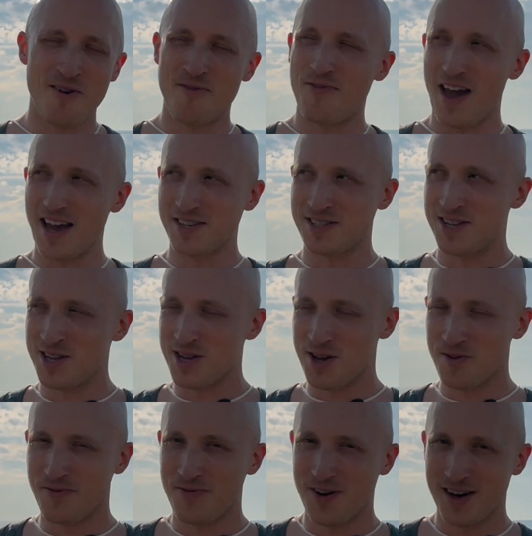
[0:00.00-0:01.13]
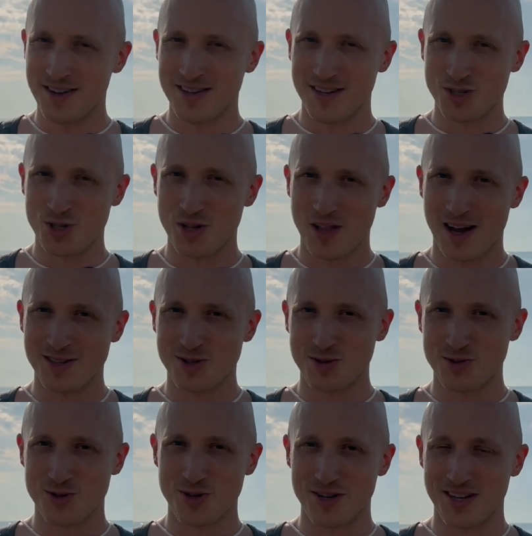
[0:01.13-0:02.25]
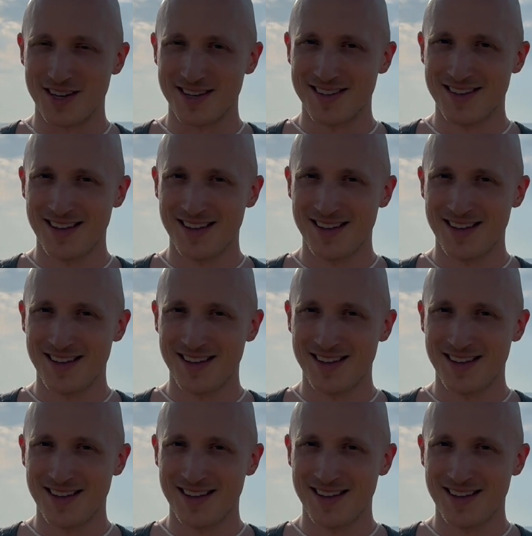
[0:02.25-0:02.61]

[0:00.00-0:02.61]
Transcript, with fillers: fascinating and fun geological journey.